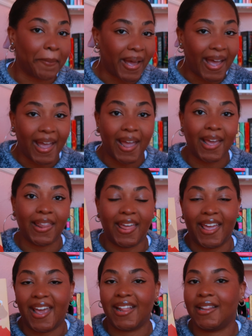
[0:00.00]
by
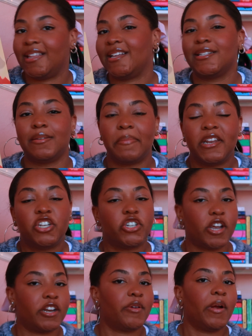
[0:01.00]
like at least
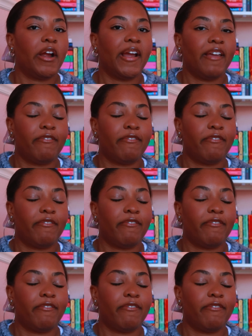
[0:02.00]
mid-January,